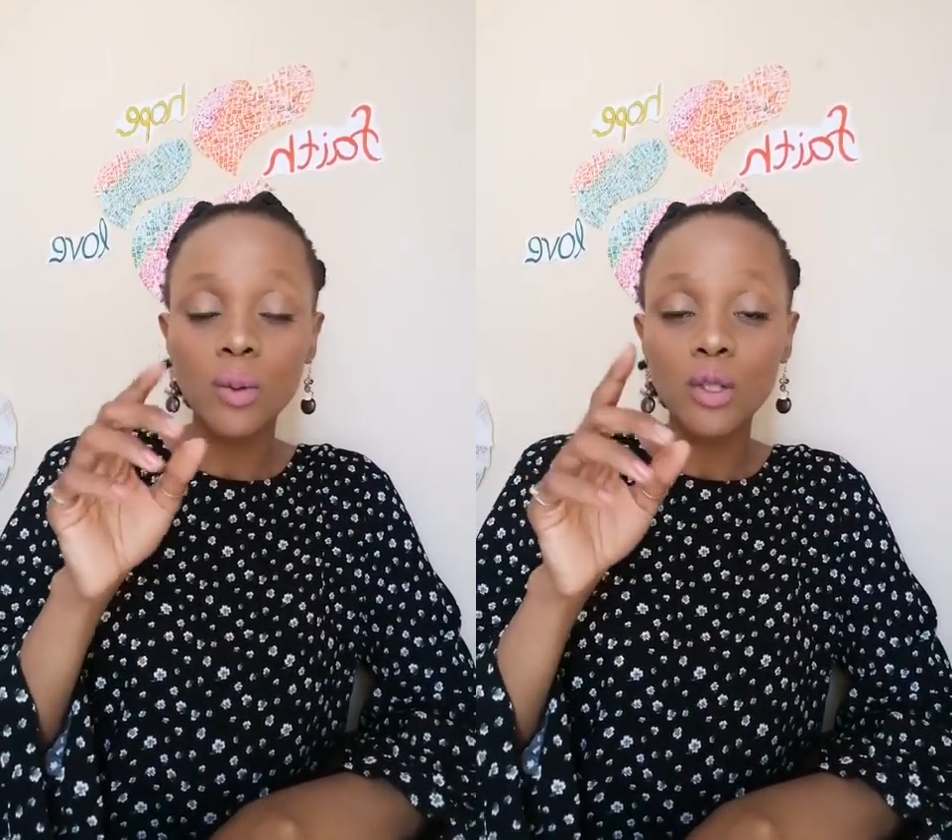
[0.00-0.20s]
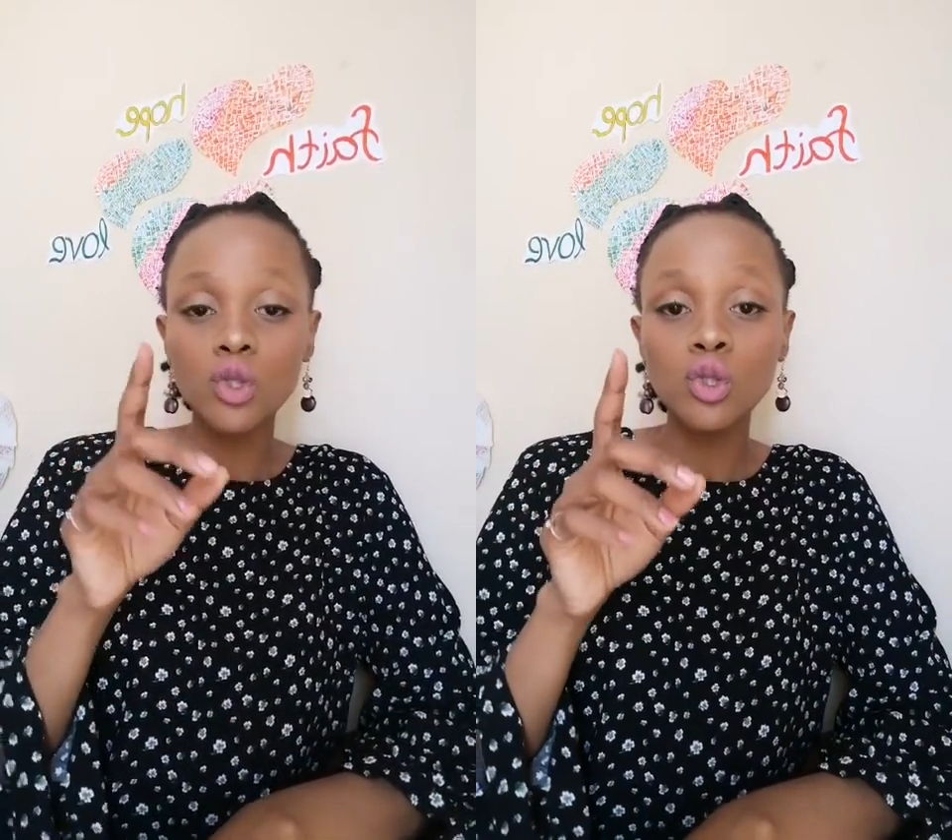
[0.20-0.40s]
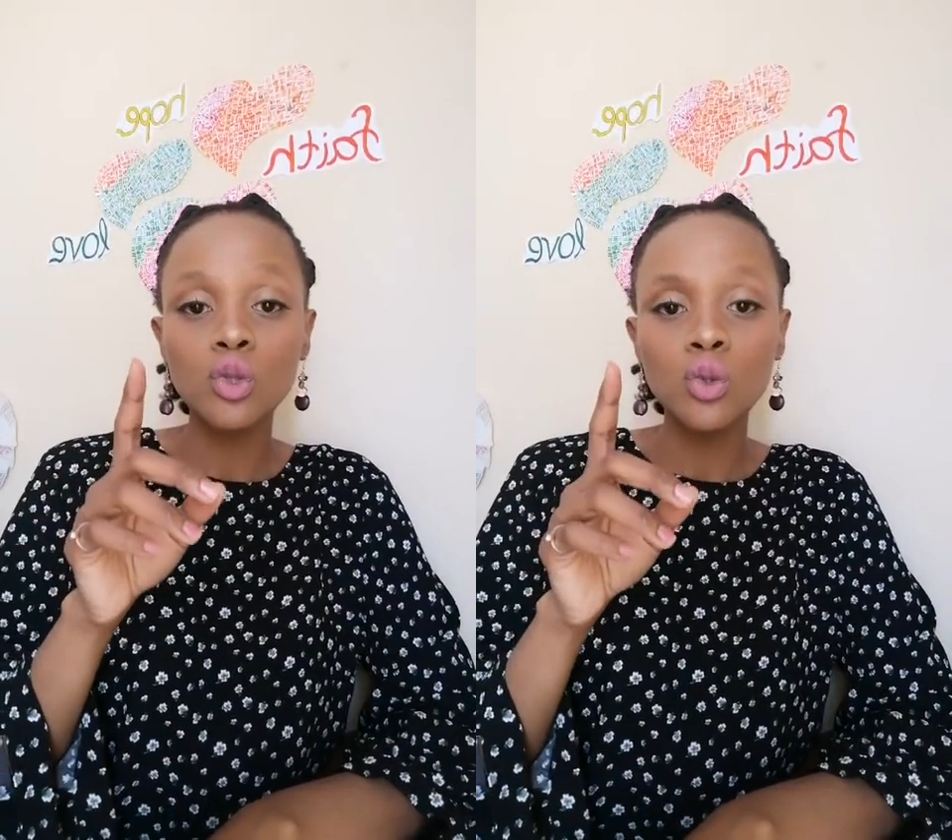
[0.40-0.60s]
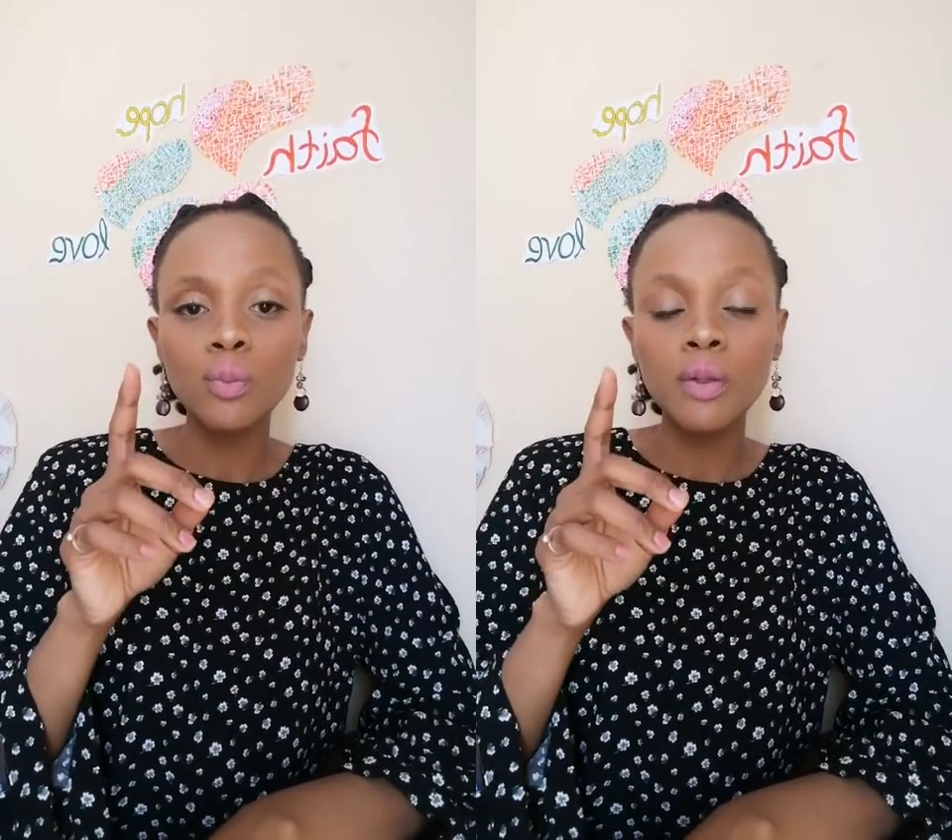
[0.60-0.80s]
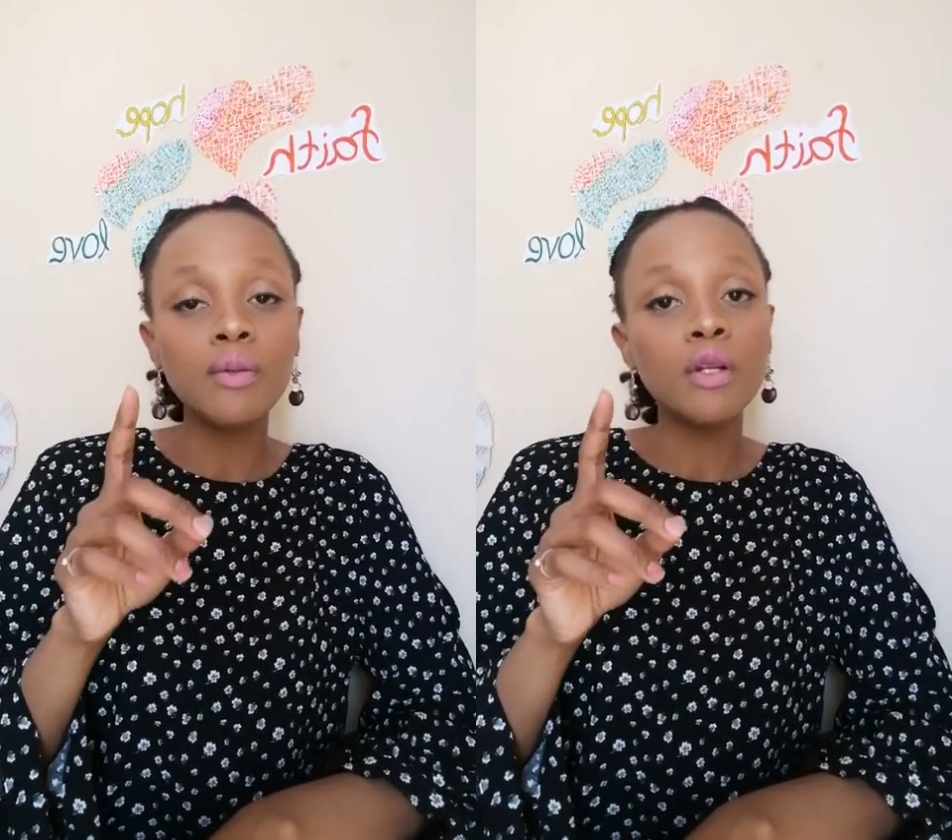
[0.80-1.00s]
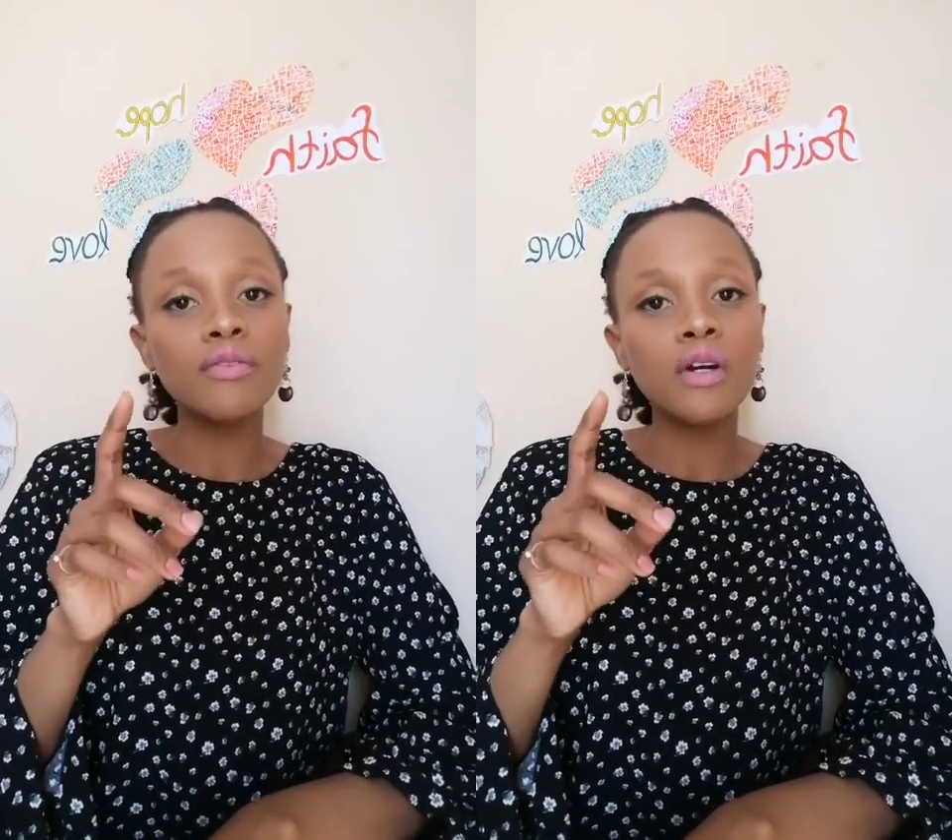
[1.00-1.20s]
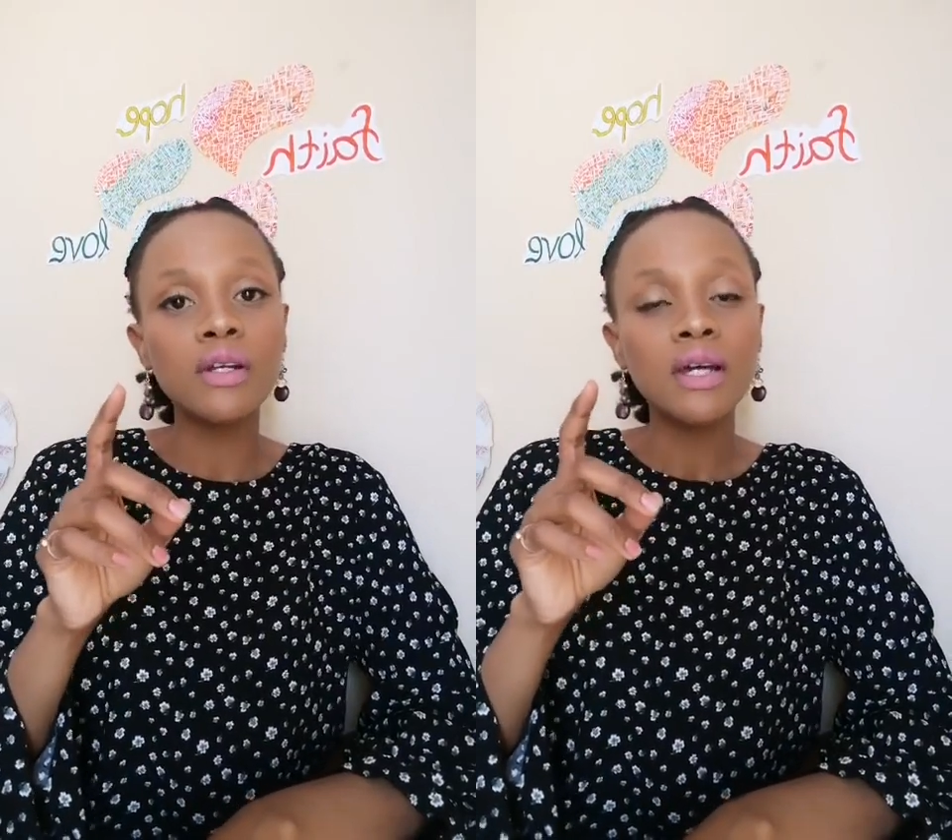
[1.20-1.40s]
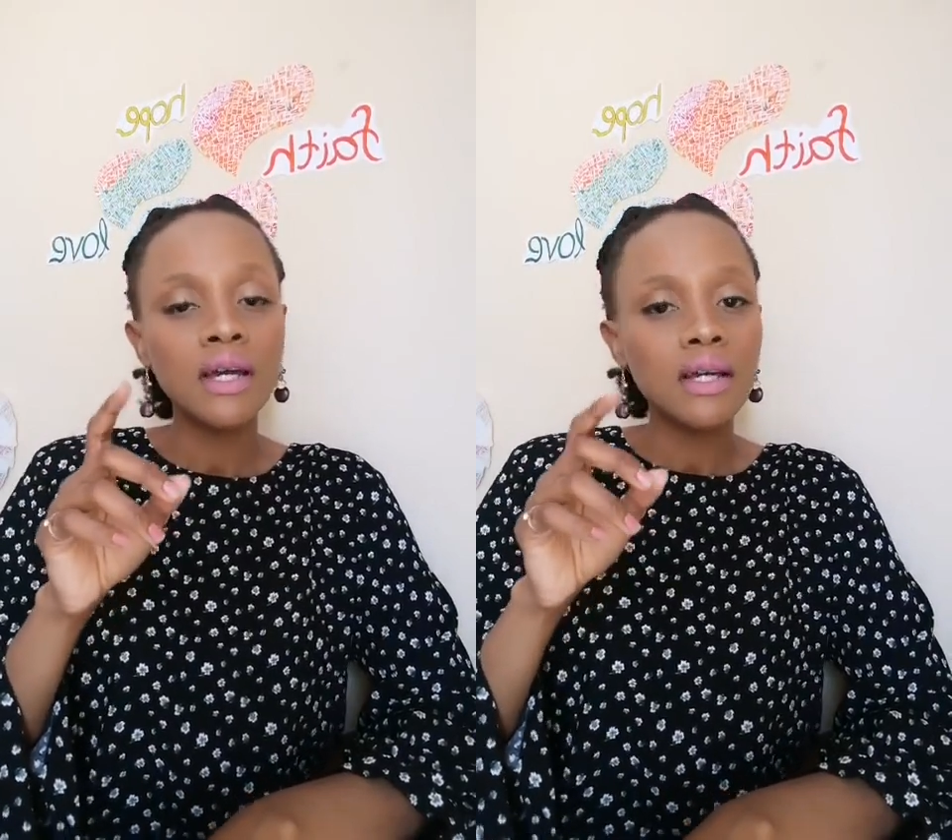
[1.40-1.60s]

I want you to know, people of God,